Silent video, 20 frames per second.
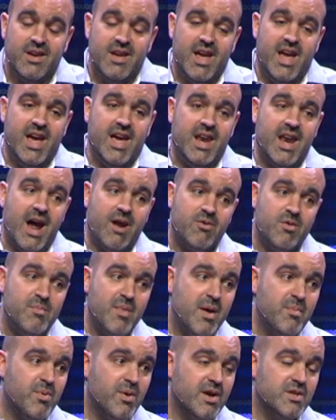And I
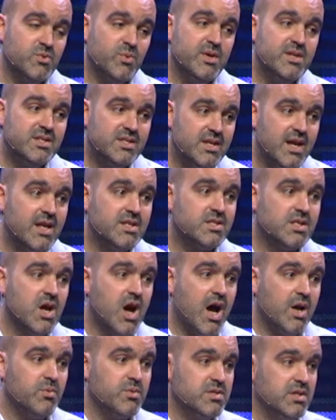remember as we sensed
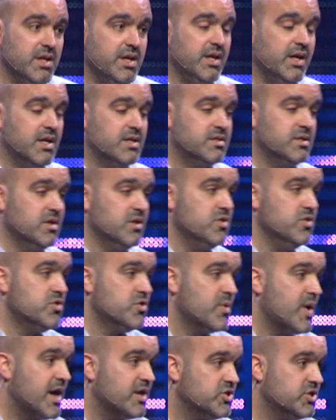God was leading us in a new
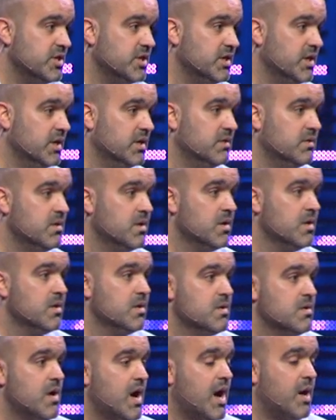direction,
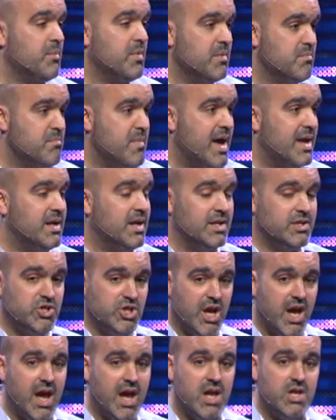and it meant a
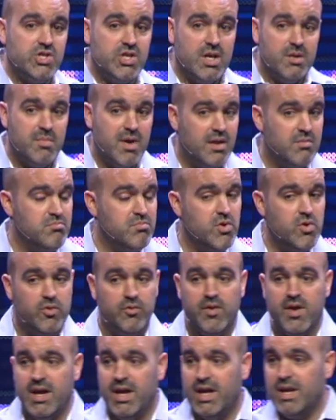change, and it meant
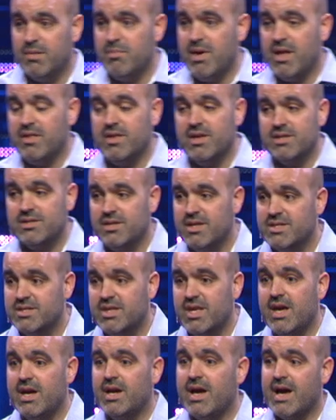moving, and it meant this
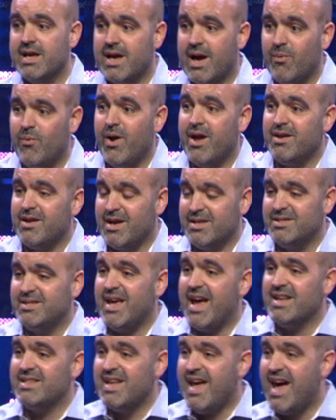thing. I went and I
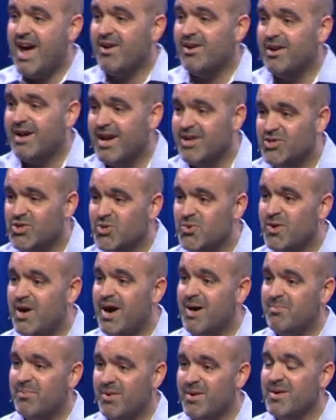sat down and I drew
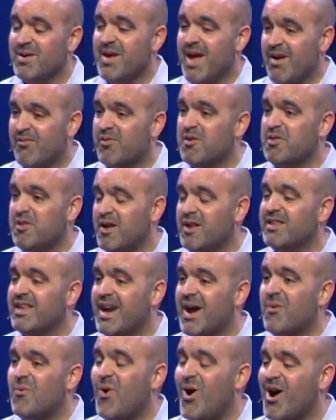up everything that
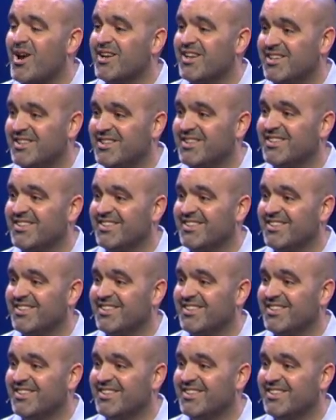I wanted.